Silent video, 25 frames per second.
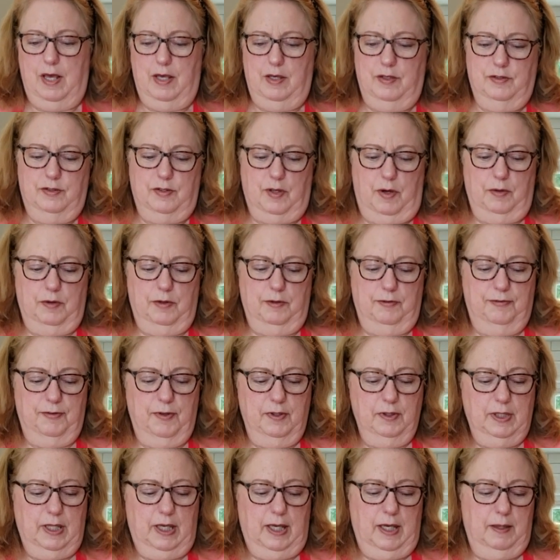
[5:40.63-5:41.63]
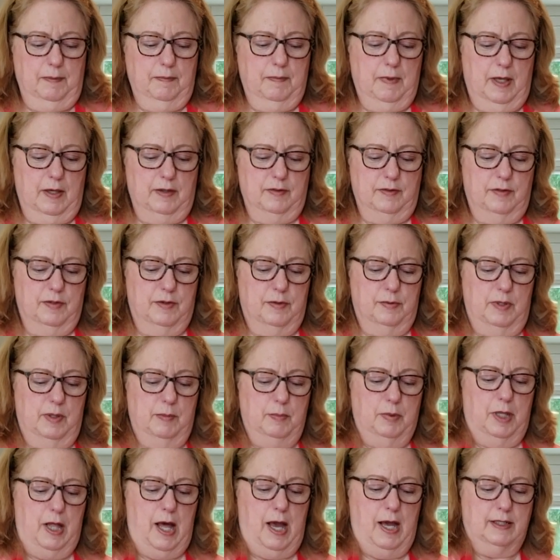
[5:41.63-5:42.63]
So the filling has 3
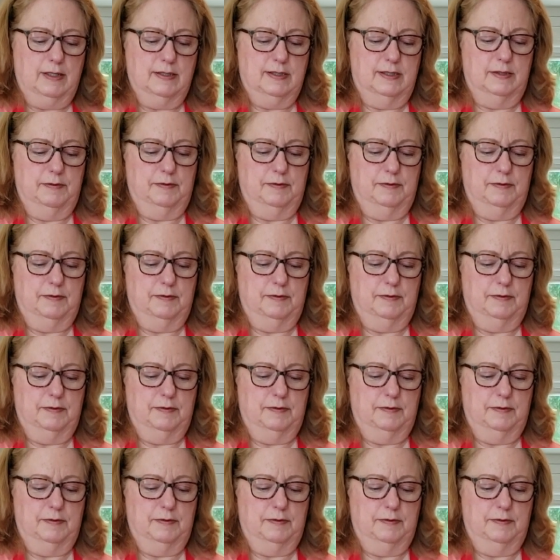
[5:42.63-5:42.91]
blocks